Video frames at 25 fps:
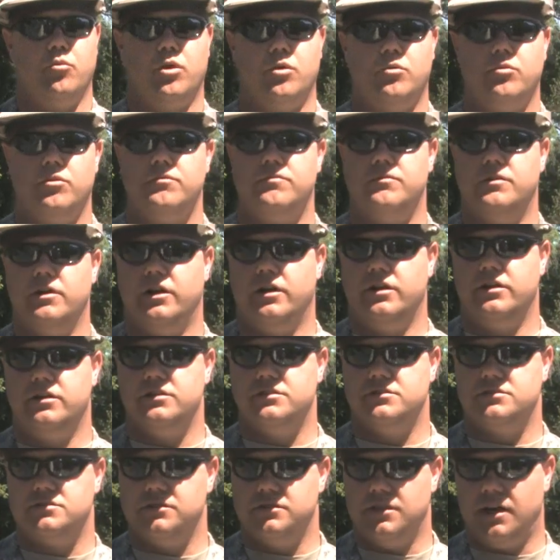what we've done
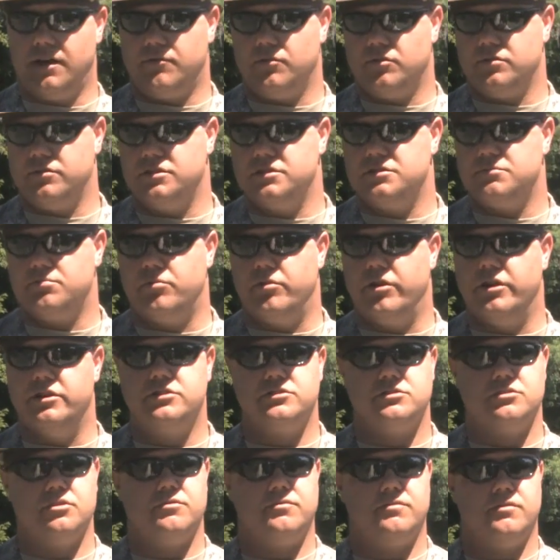is leveled this bridge
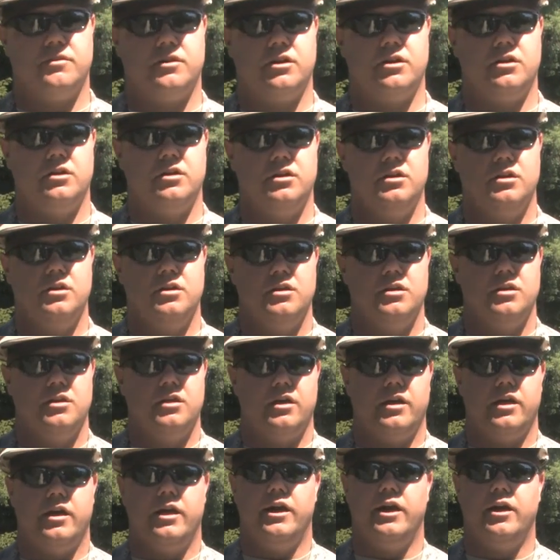so far.
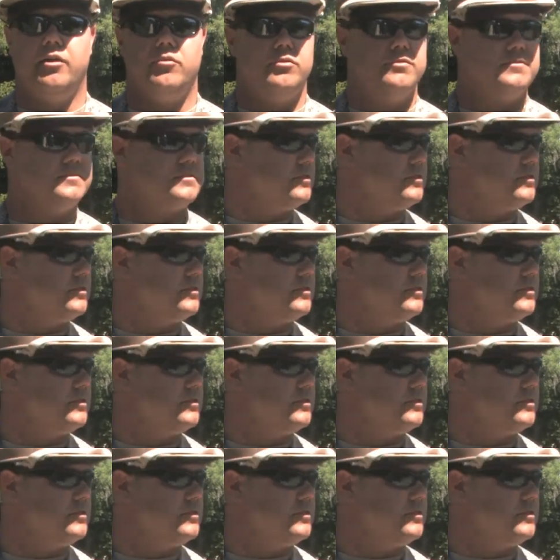And we've